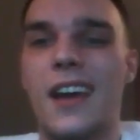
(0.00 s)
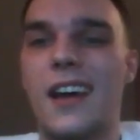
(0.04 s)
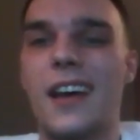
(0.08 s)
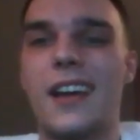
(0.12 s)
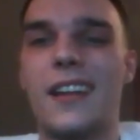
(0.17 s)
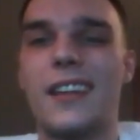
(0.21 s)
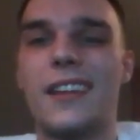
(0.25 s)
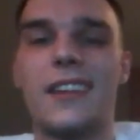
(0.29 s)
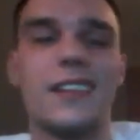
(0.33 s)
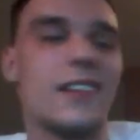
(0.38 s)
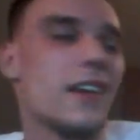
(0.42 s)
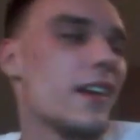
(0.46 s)

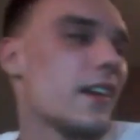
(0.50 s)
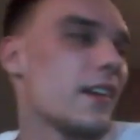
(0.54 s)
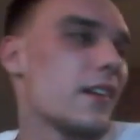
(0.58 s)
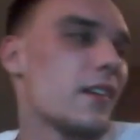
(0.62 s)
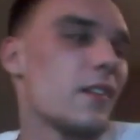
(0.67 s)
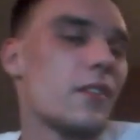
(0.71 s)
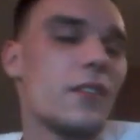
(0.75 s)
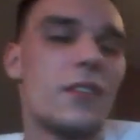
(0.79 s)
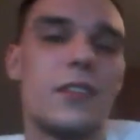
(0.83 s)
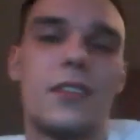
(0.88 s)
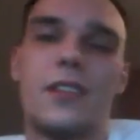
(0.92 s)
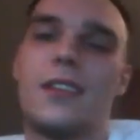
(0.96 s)
And then
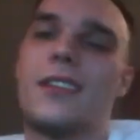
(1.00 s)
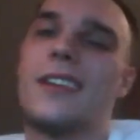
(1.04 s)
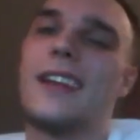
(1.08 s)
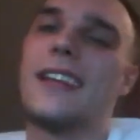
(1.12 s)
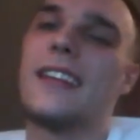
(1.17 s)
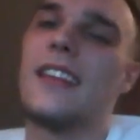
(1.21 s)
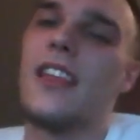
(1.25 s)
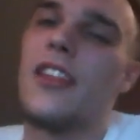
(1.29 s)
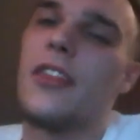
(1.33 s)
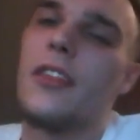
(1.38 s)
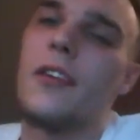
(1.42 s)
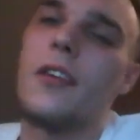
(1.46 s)
like
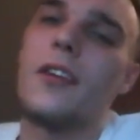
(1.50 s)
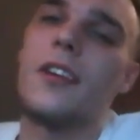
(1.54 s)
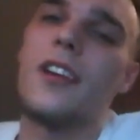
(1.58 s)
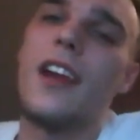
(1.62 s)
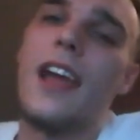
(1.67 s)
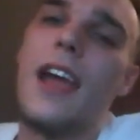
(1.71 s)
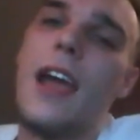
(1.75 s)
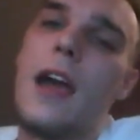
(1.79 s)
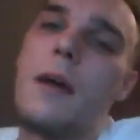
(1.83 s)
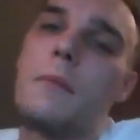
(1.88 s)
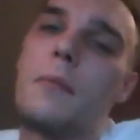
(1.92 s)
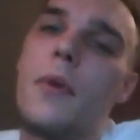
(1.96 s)
the third
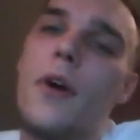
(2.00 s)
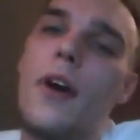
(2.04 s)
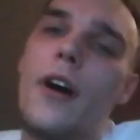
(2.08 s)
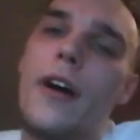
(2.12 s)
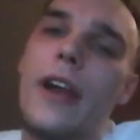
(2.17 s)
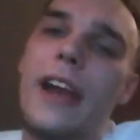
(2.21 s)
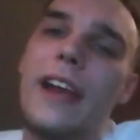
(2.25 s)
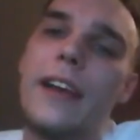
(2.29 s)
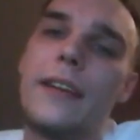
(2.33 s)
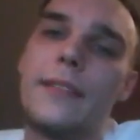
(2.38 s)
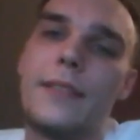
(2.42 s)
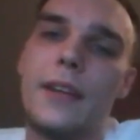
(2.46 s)
day I
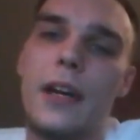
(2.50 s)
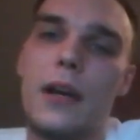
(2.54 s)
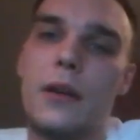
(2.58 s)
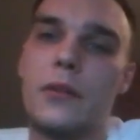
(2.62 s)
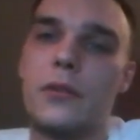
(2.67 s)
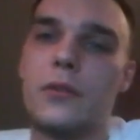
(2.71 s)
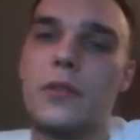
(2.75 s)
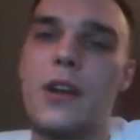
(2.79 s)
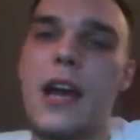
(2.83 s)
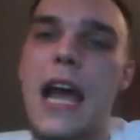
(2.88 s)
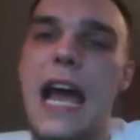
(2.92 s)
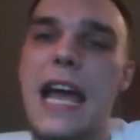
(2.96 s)
bought it, I
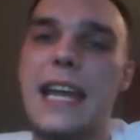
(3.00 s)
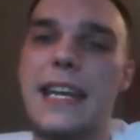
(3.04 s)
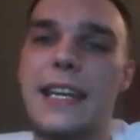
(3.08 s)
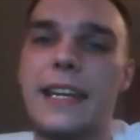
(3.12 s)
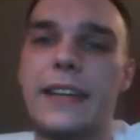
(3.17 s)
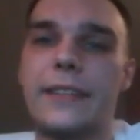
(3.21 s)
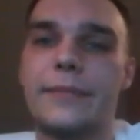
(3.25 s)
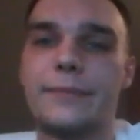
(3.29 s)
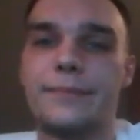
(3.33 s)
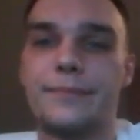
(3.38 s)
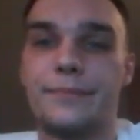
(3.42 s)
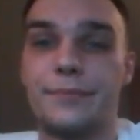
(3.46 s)
was riding
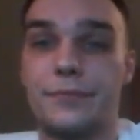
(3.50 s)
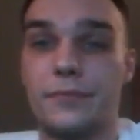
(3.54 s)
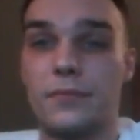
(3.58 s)
it,